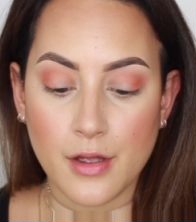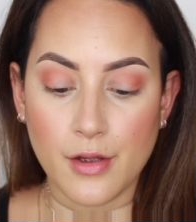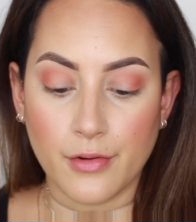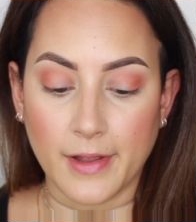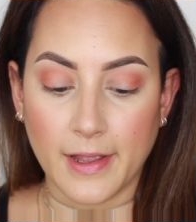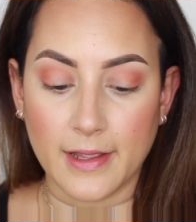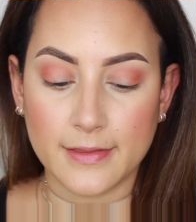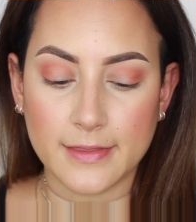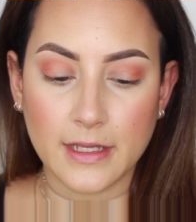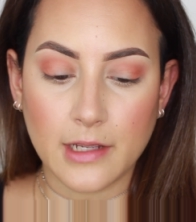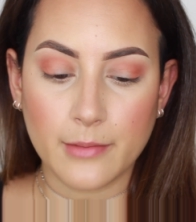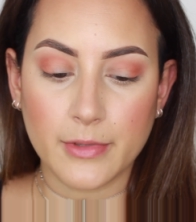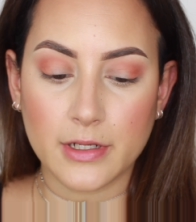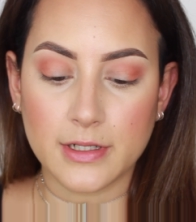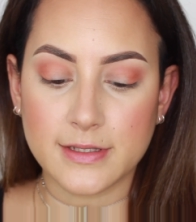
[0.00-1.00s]
Okay, I
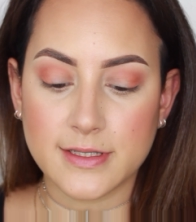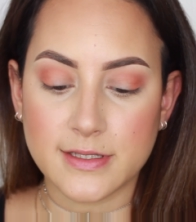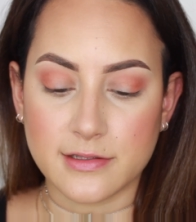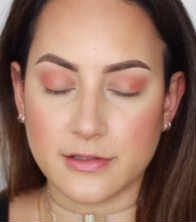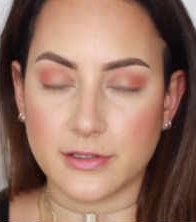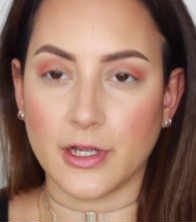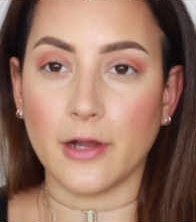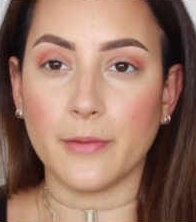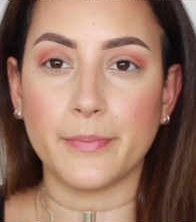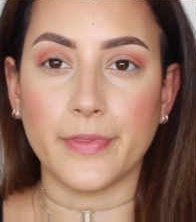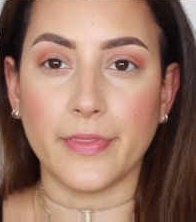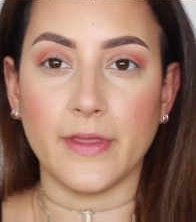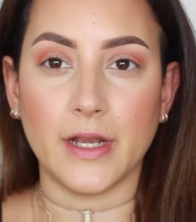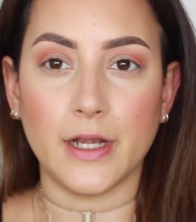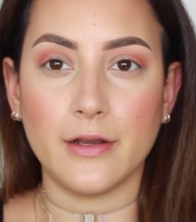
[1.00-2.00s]
think I'm gonna
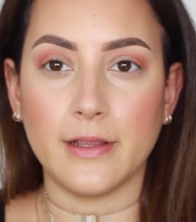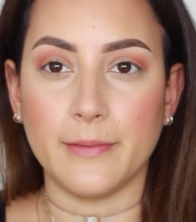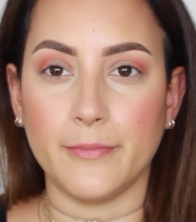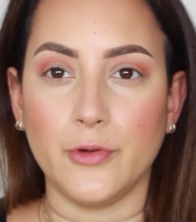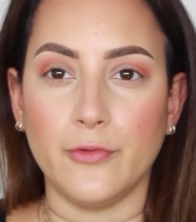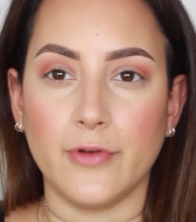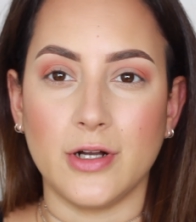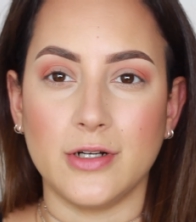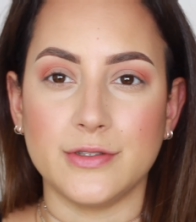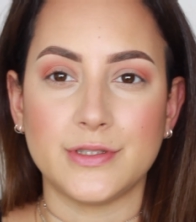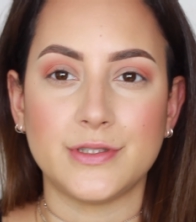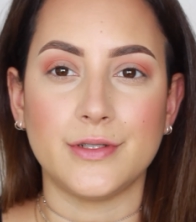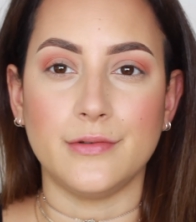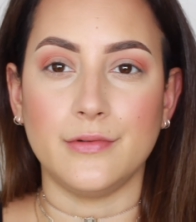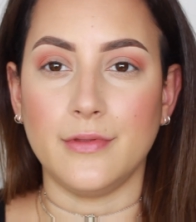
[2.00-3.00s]
stop there and move
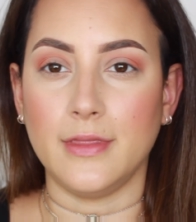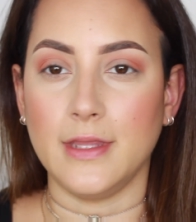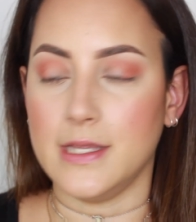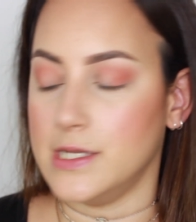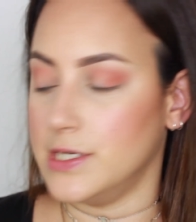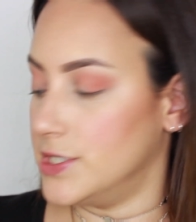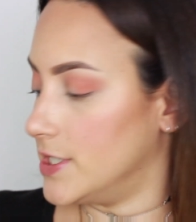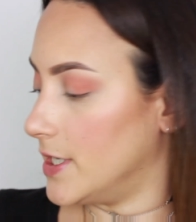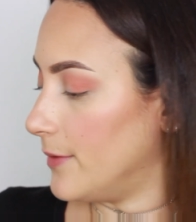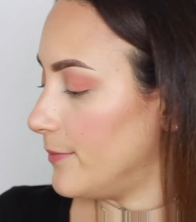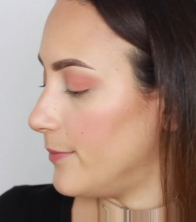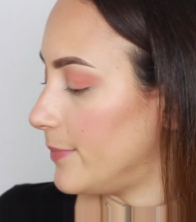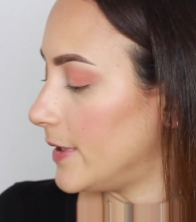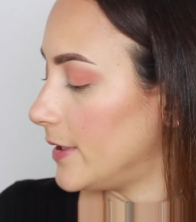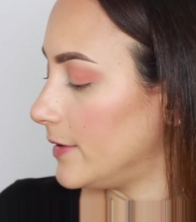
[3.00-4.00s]
on to the
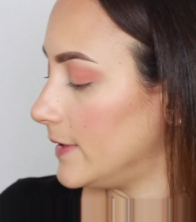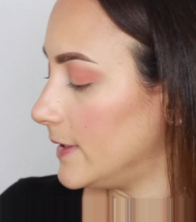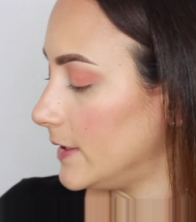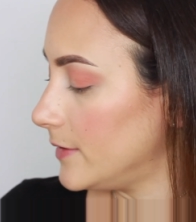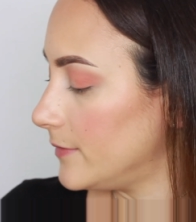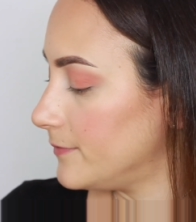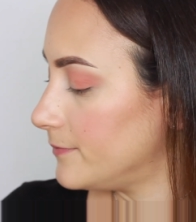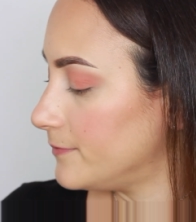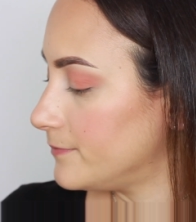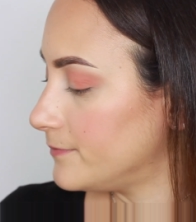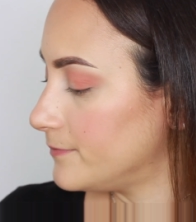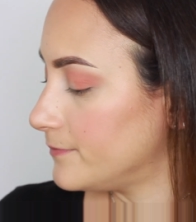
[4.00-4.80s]
gem palette.